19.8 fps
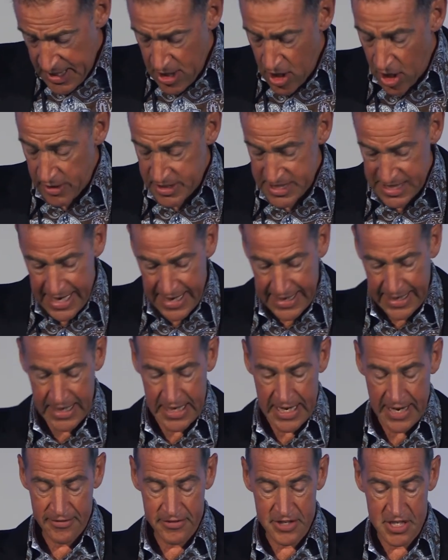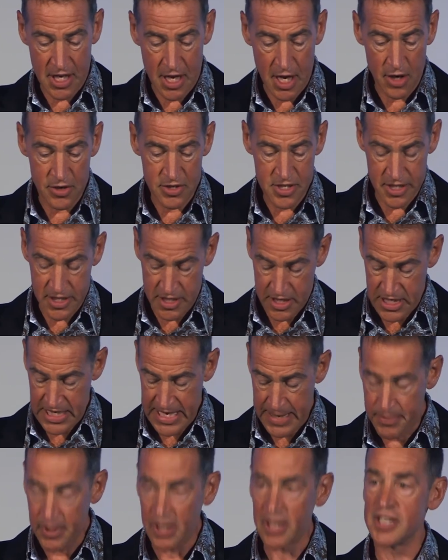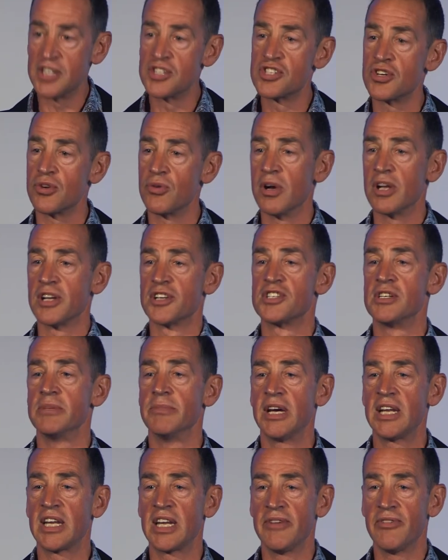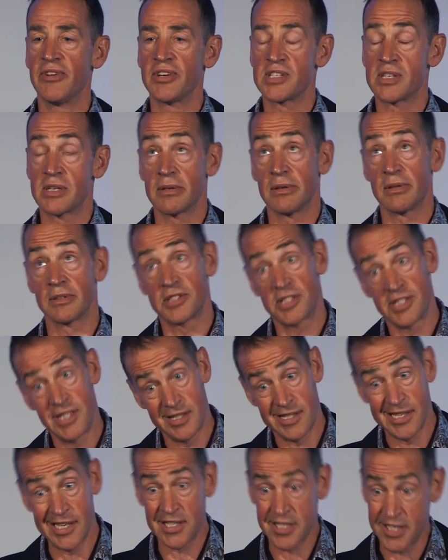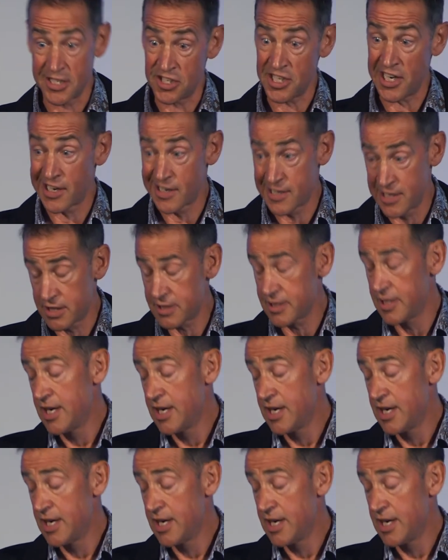I was lucky enough to go to the Nepalese urology meeting. Everyone says, oh, geez, that's a junket.